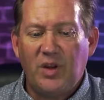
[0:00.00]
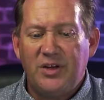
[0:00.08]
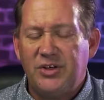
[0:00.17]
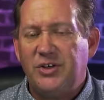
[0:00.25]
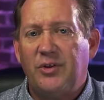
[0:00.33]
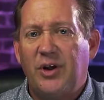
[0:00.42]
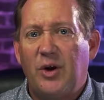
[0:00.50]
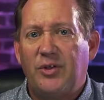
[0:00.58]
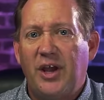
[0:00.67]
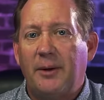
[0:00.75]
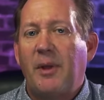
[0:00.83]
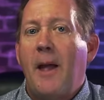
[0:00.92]
To do their
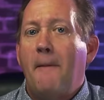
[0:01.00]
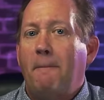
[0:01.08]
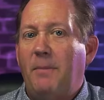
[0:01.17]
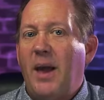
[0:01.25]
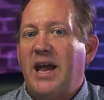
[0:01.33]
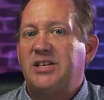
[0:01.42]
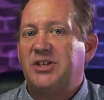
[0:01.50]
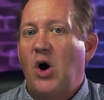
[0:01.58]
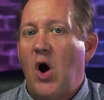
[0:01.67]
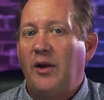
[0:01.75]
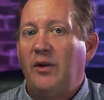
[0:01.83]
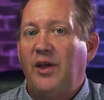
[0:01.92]
thing based
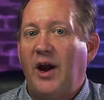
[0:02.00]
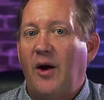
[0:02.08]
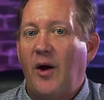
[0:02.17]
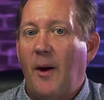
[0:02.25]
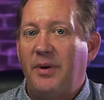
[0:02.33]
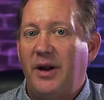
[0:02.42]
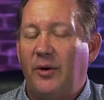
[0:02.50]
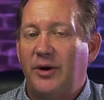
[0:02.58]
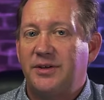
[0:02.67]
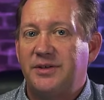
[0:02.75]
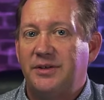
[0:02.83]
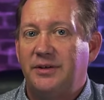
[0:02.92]
on their
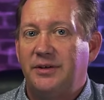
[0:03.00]
appearance.